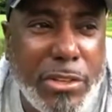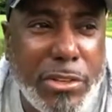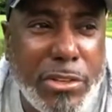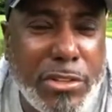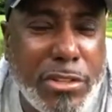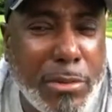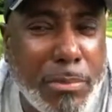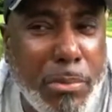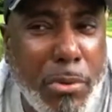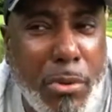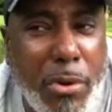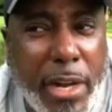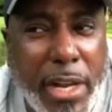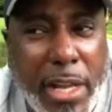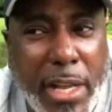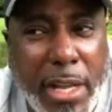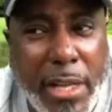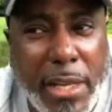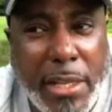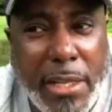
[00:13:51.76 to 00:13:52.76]
you're
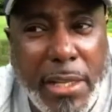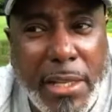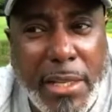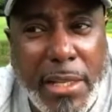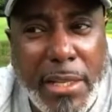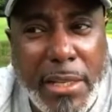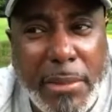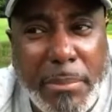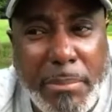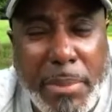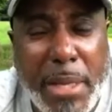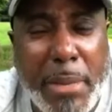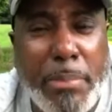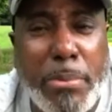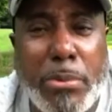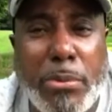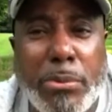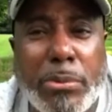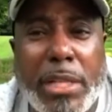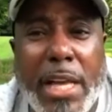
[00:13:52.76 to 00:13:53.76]
supporting
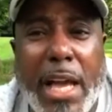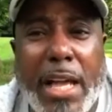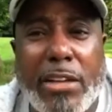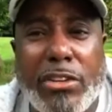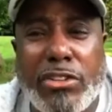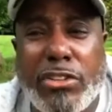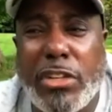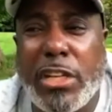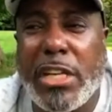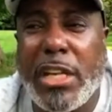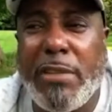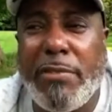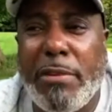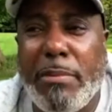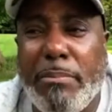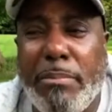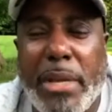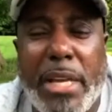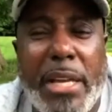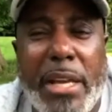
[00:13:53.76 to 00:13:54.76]
people that shouldn't
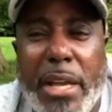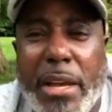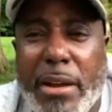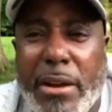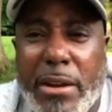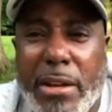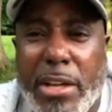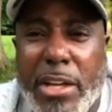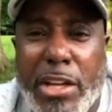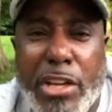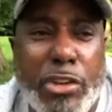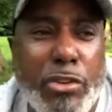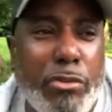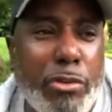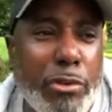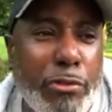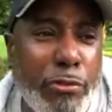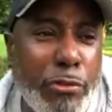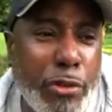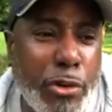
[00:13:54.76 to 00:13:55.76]
even be here. You
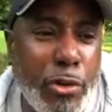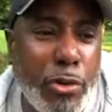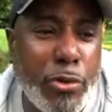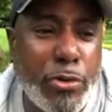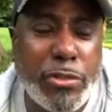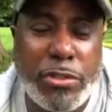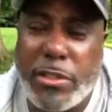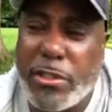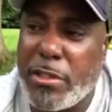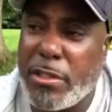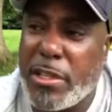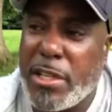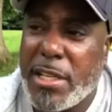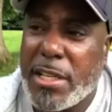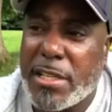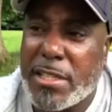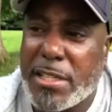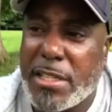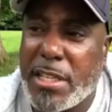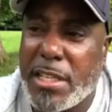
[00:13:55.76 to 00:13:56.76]
refuse to
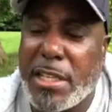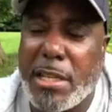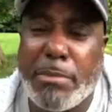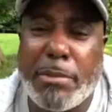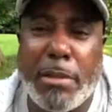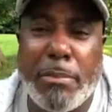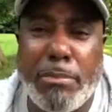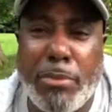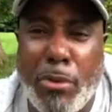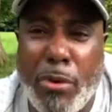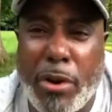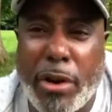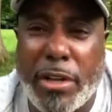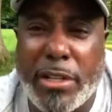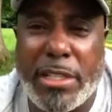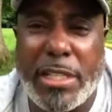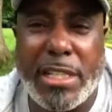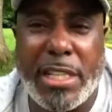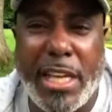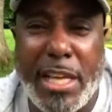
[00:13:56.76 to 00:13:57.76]
seal up the
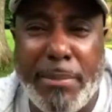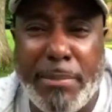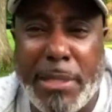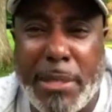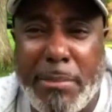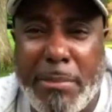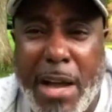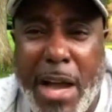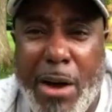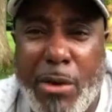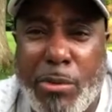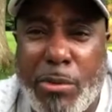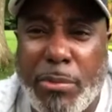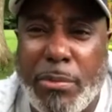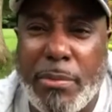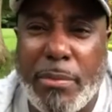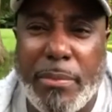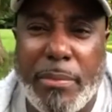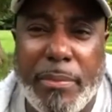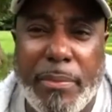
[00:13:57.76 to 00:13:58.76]
border to keep them out.
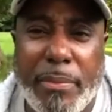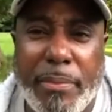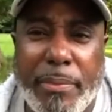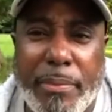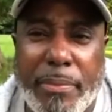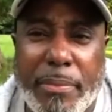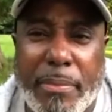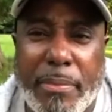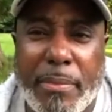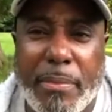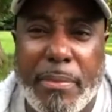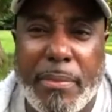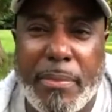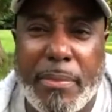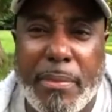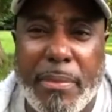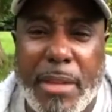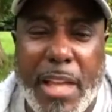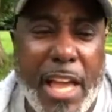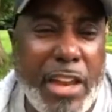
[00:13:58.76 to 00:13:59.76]

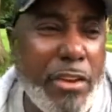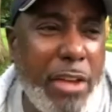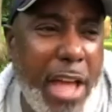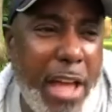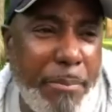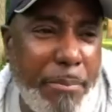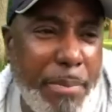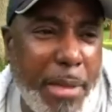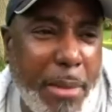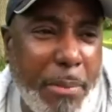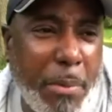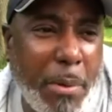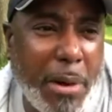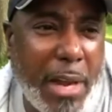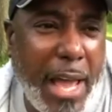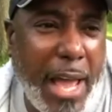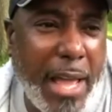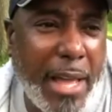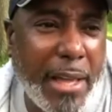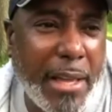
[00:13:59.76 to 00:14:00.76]
And you have people
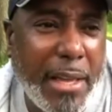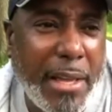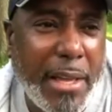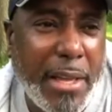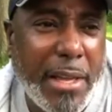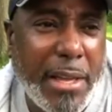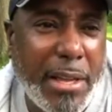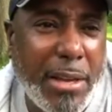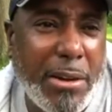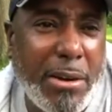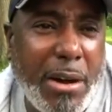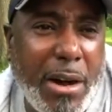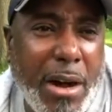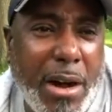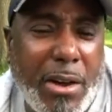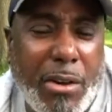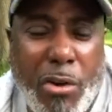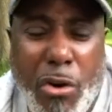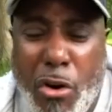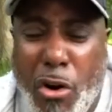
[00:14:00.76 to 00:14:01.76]
like
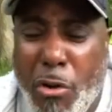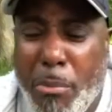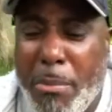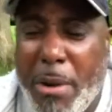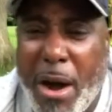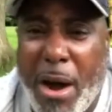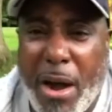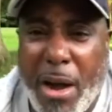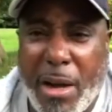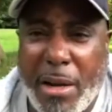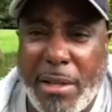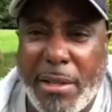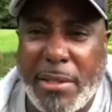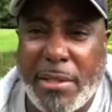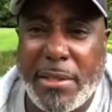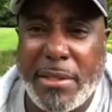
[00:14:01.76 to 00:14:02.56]
Ilhan Omar